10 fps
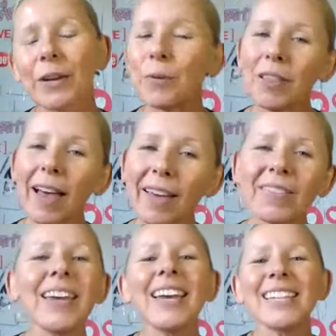We're live.
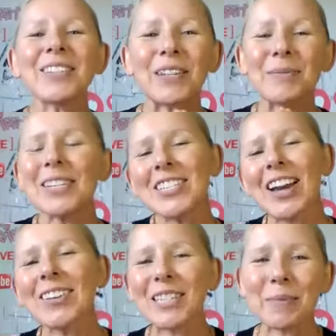So give me a
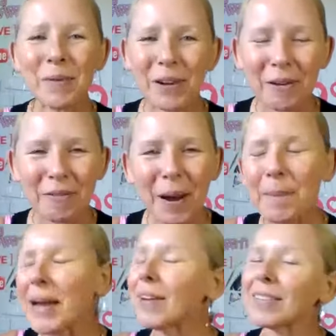shout, tell me where you're
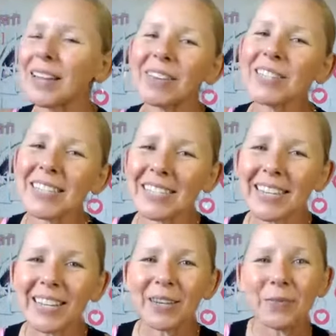from. I would love to
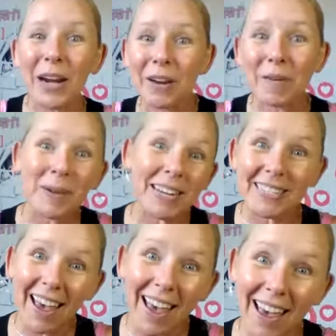see where everybody's
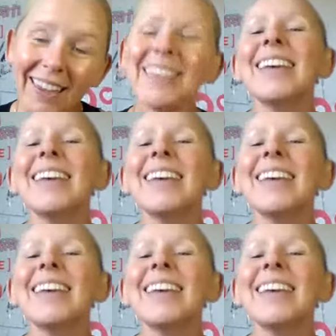at.